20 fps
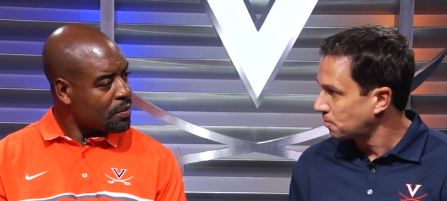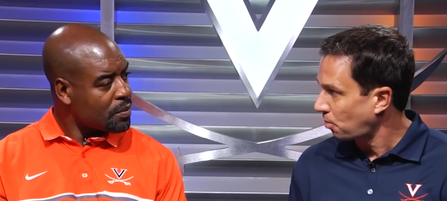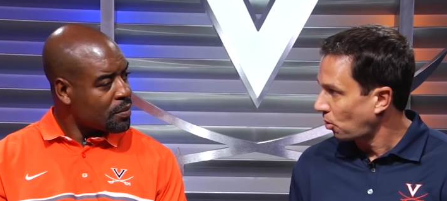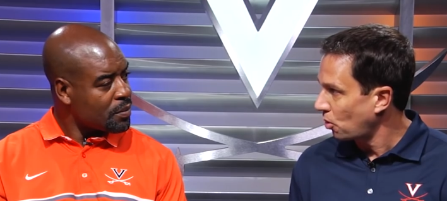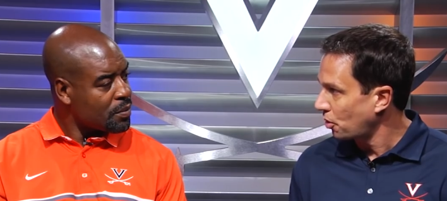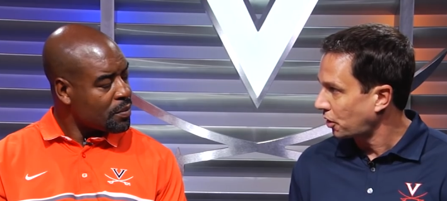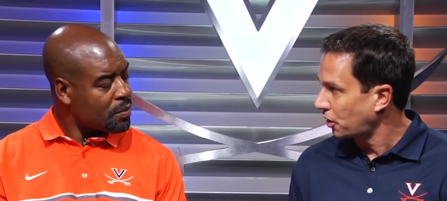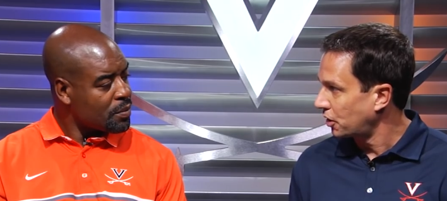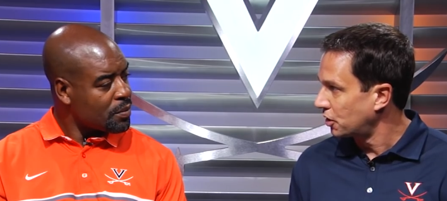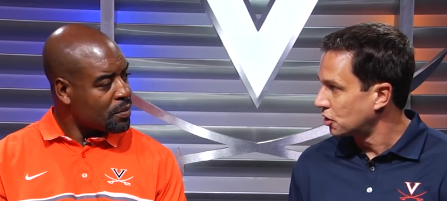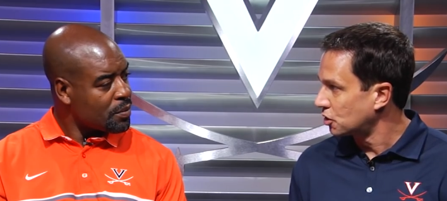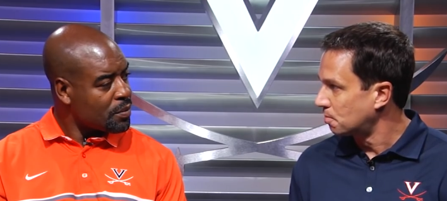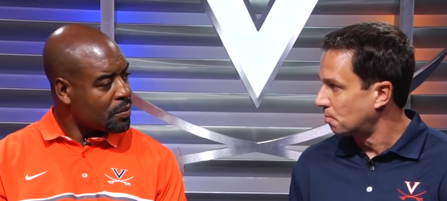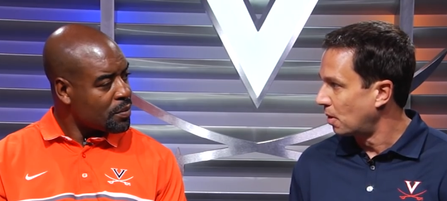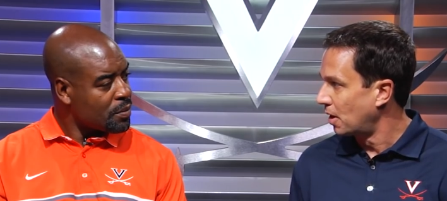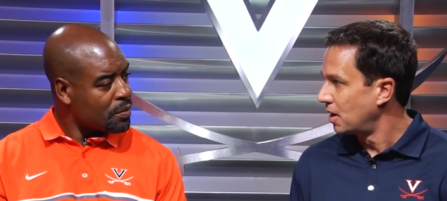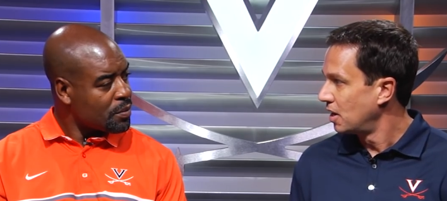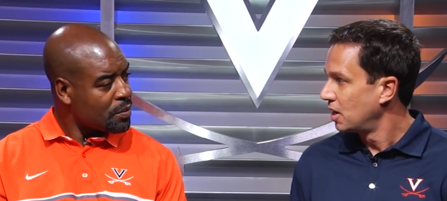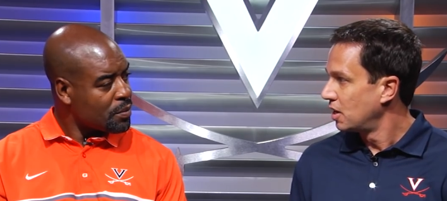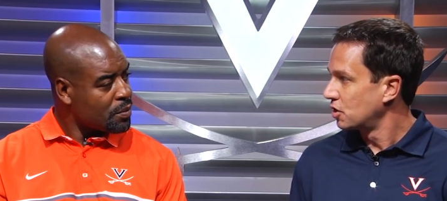Speaker 1: Perkins,
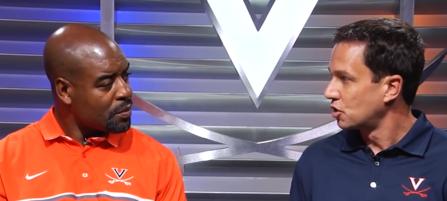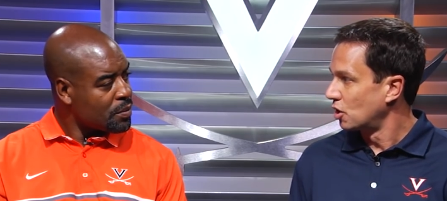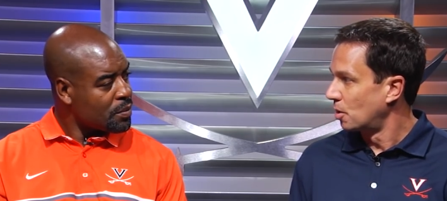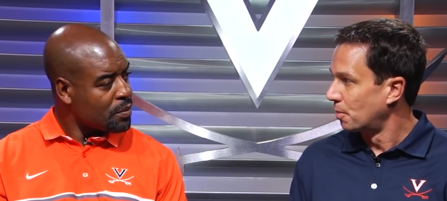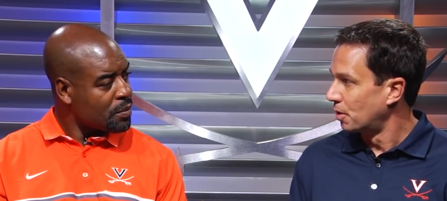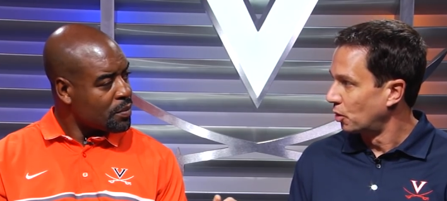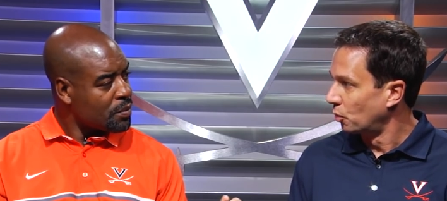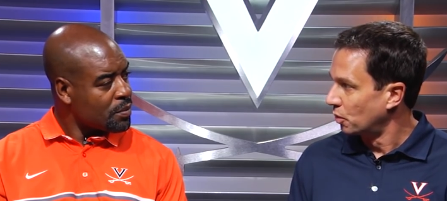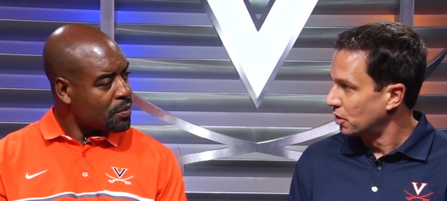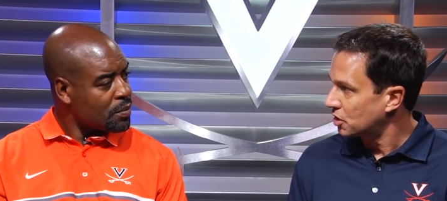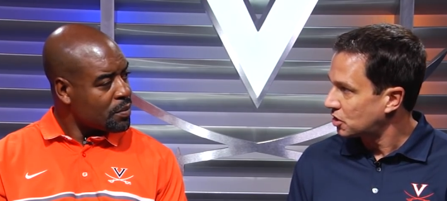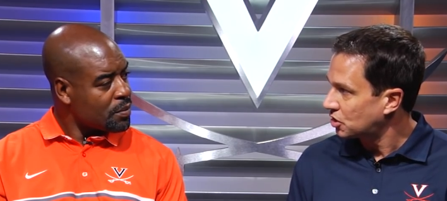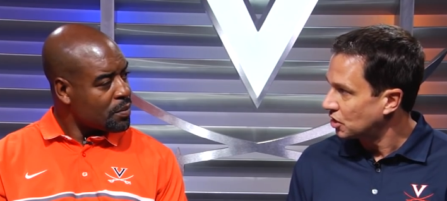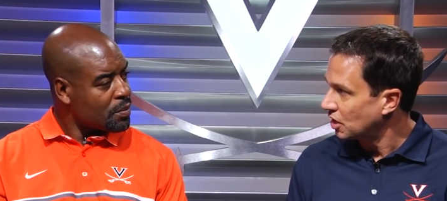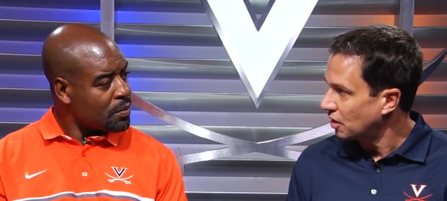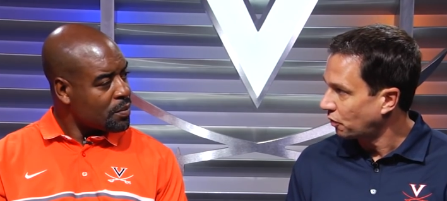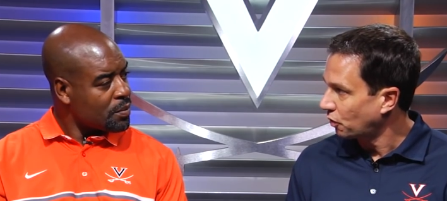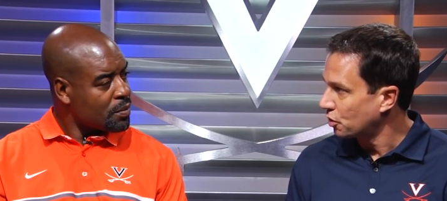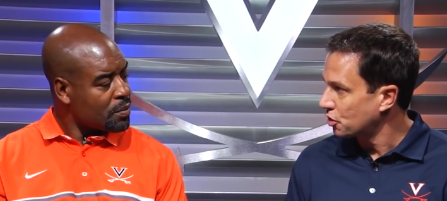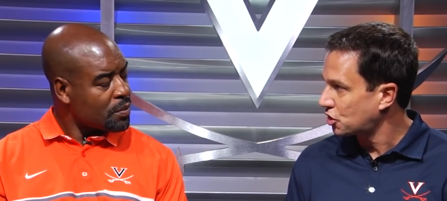but some of the
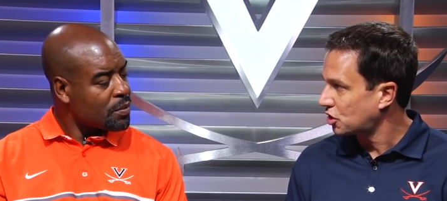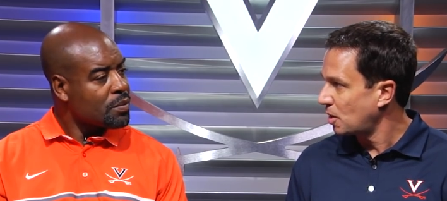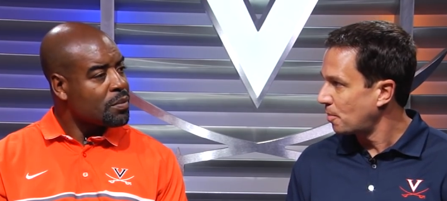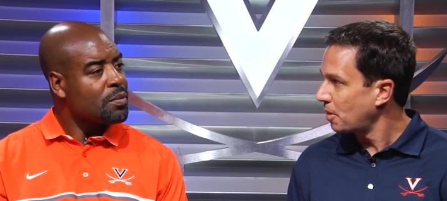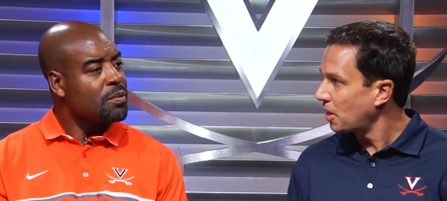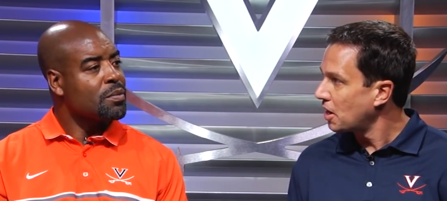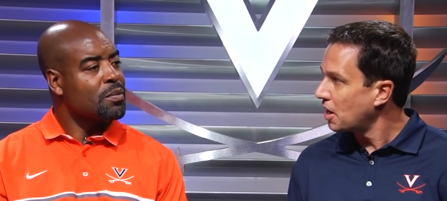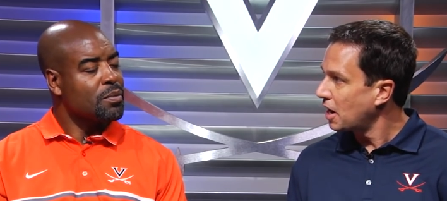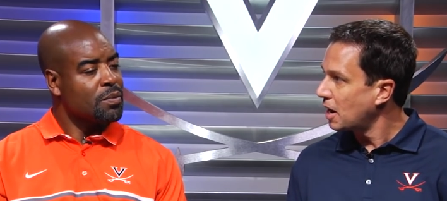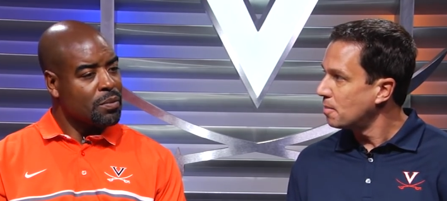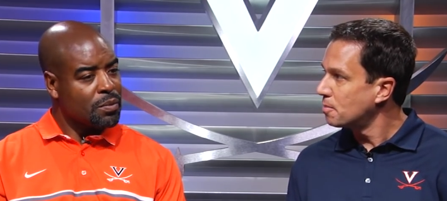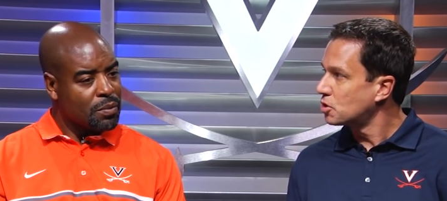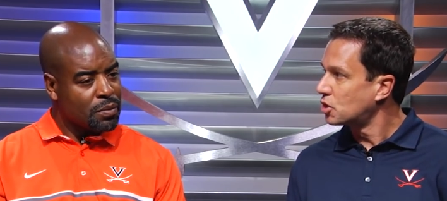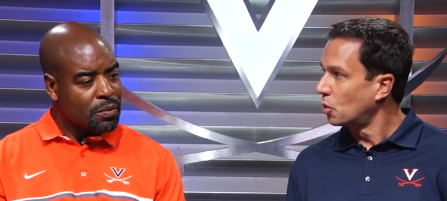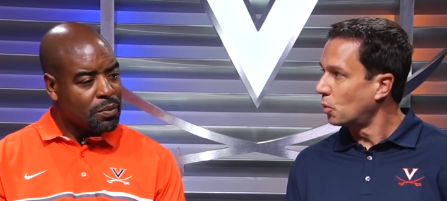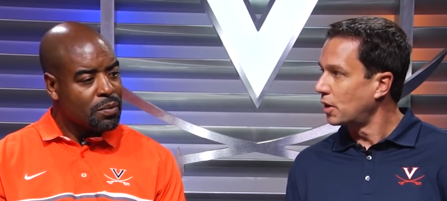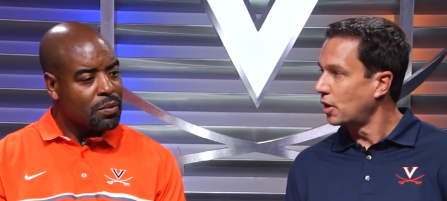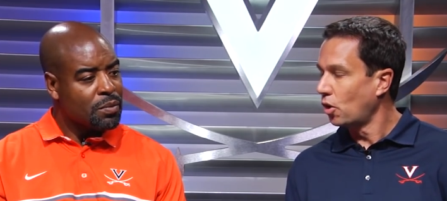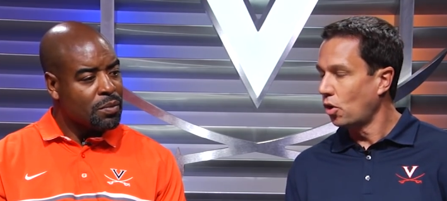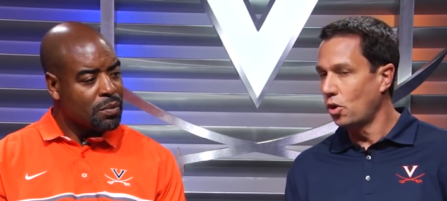receivers, some of the names that
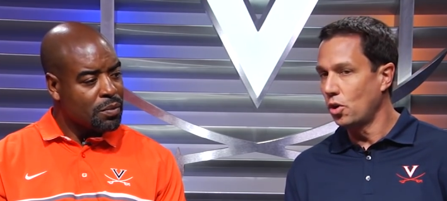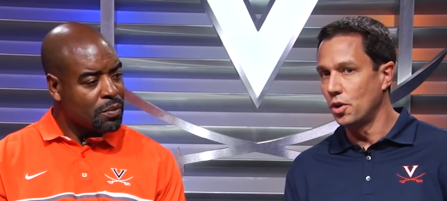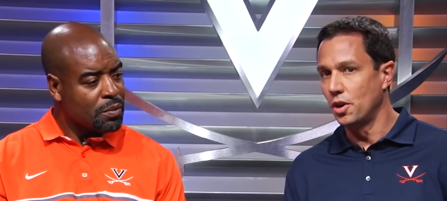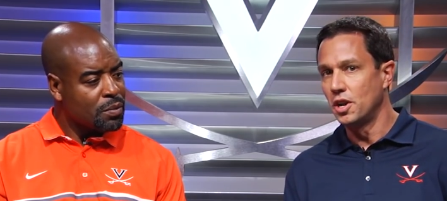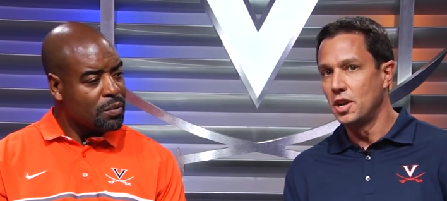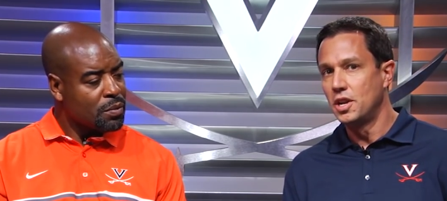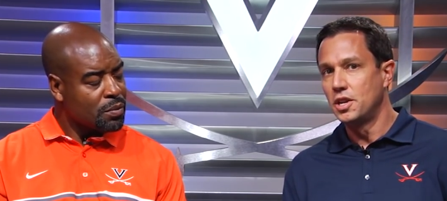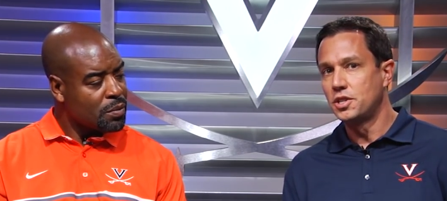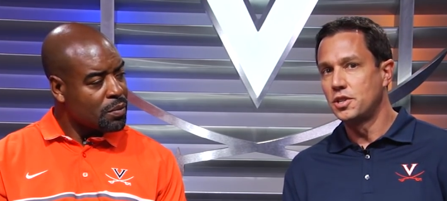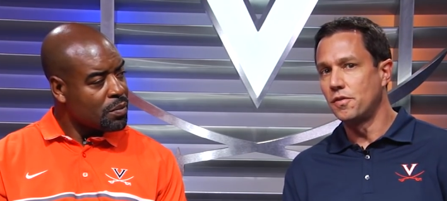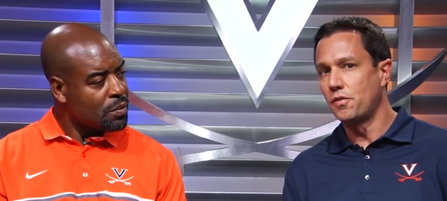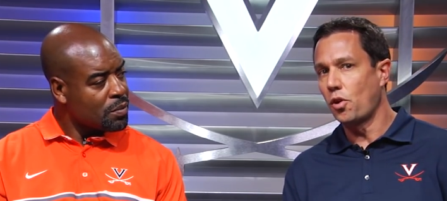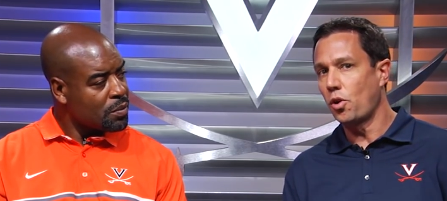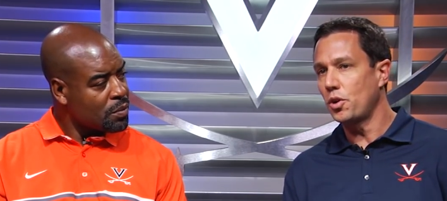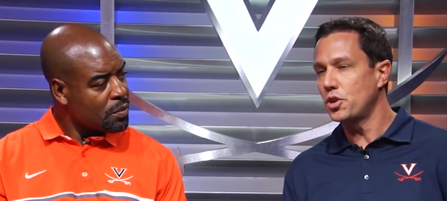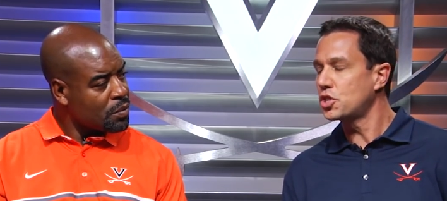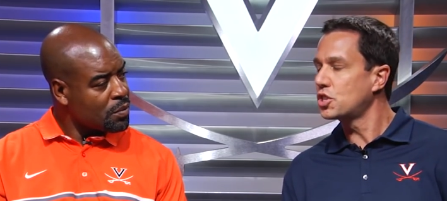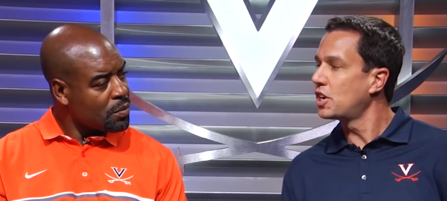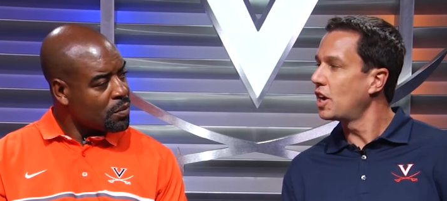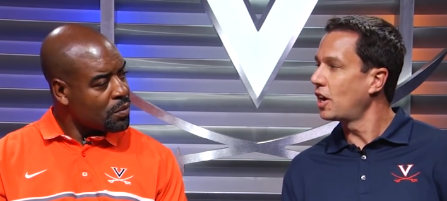we heard. Tavares